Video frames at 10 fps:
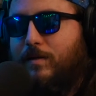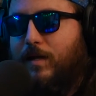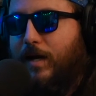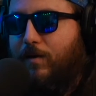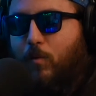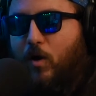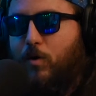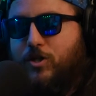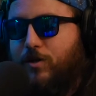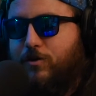Like, I, I
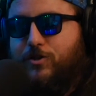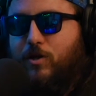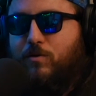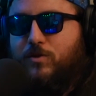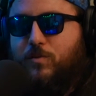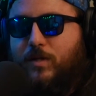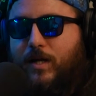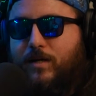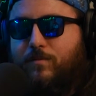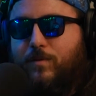wish other shows would,
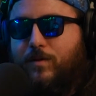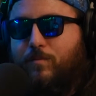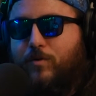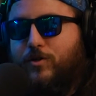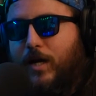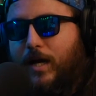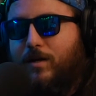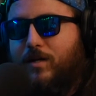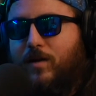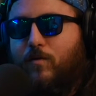like, would
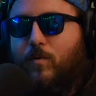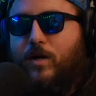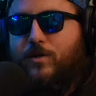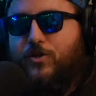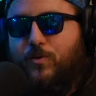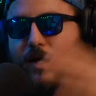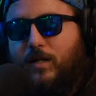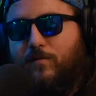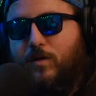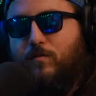pretend to even want to do that
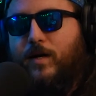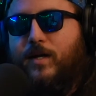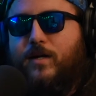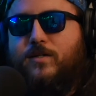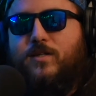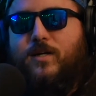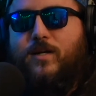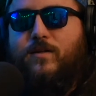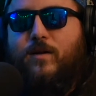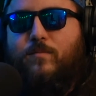level of writing because, like, you
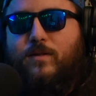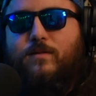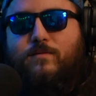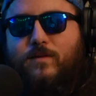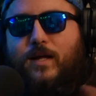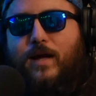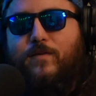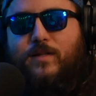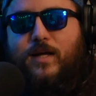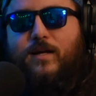know, then, then
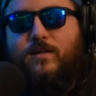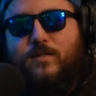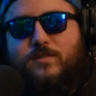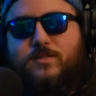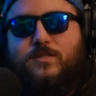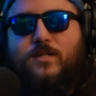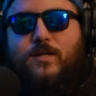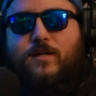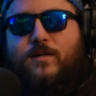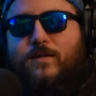everything is
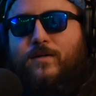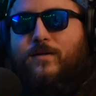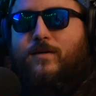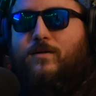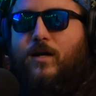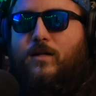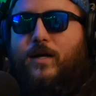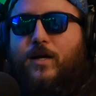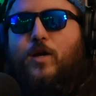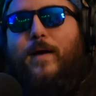not,
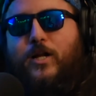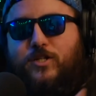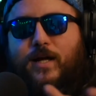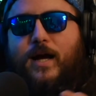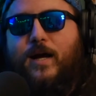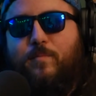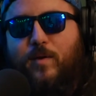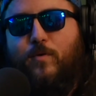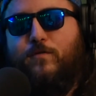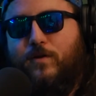like... Can you imagine they hire
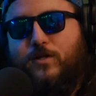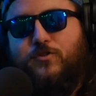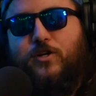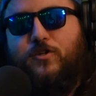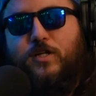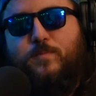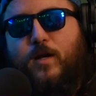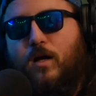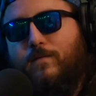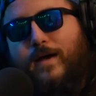people for the Stranger Things
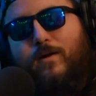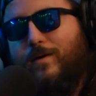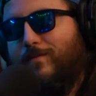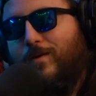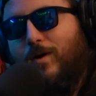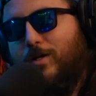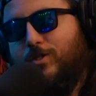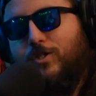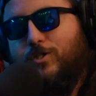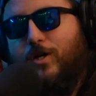spinoff? I don't even
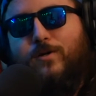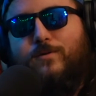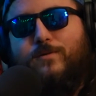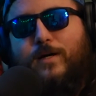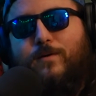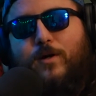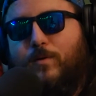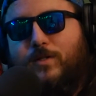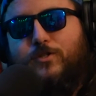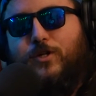watch the show. I don't know
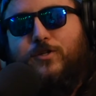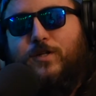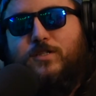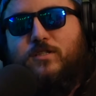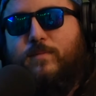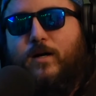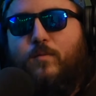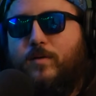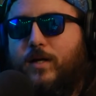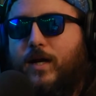what the Stranger Things is about,
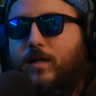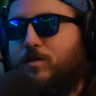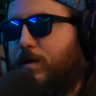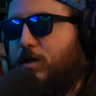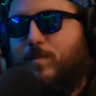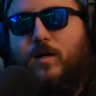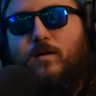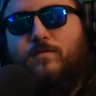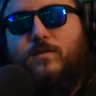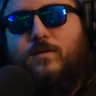but, like, hey, let's make a spinoff.